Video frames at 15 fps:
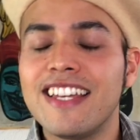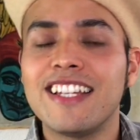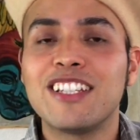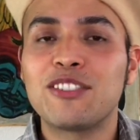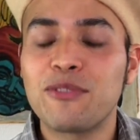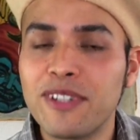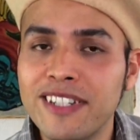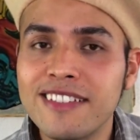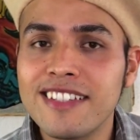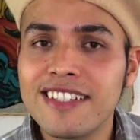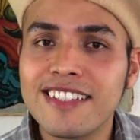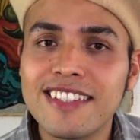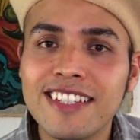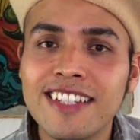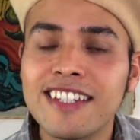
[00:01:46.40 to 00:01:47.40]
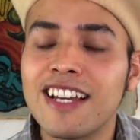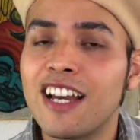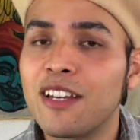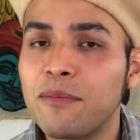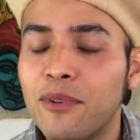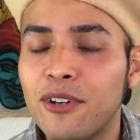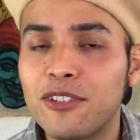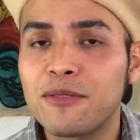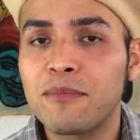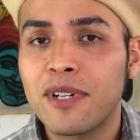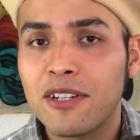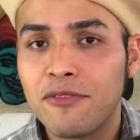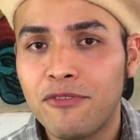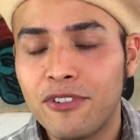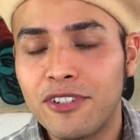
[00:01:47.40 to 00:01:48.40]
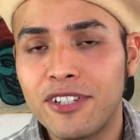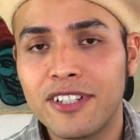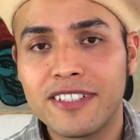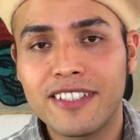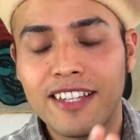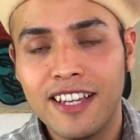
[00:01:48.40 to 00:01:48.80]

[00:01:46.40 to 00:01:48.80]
in 2016, I bought my first